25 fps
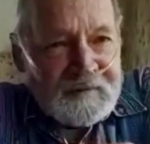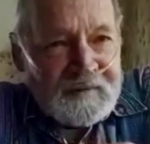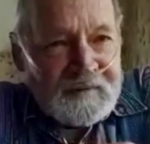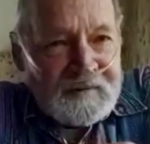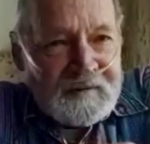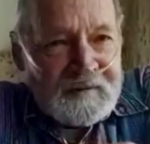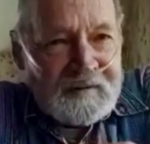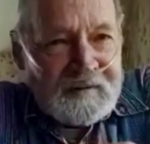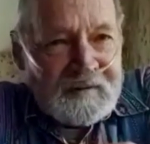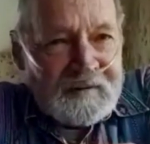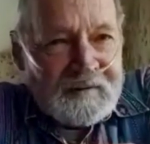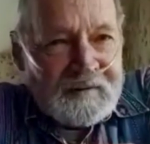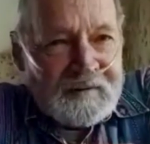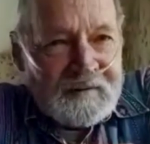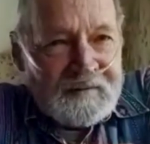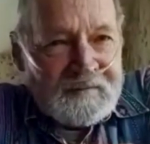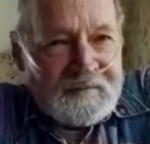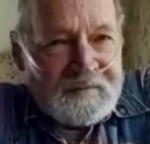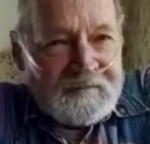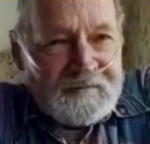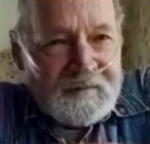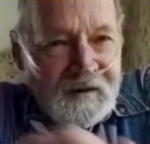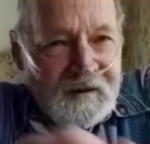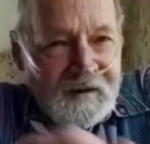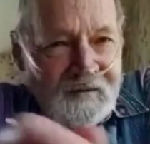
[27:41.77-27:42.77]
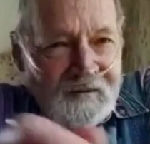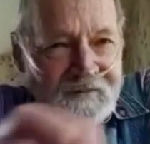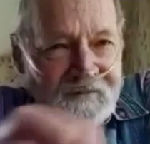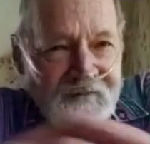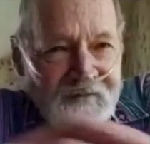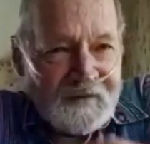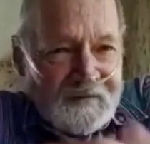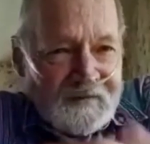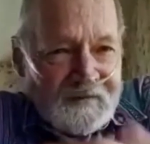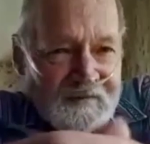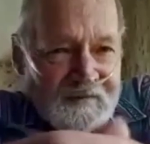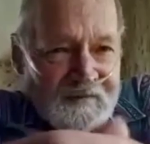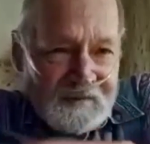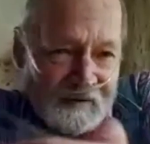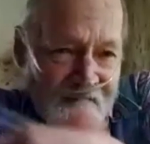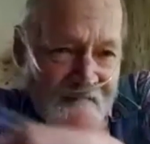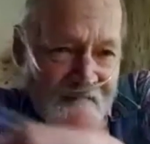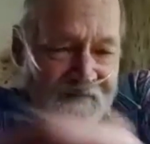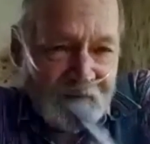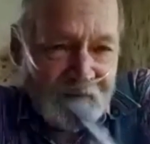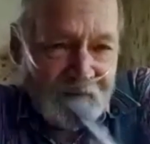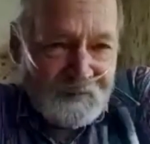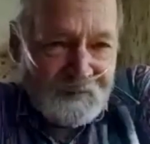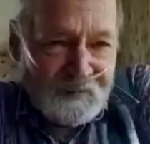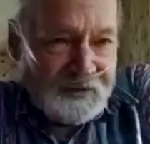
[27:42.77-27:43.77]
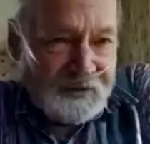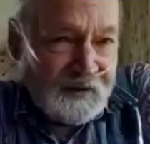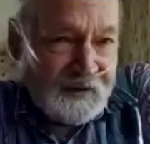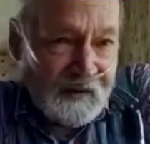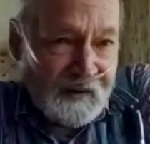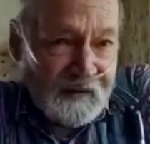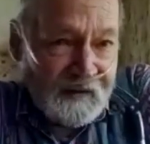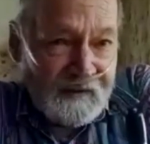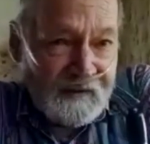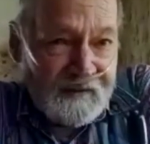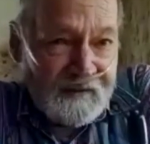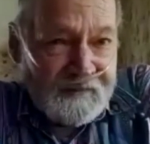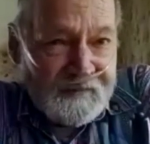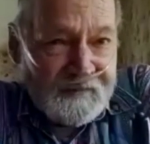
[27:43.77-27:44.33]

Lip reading: you know, from Seattle.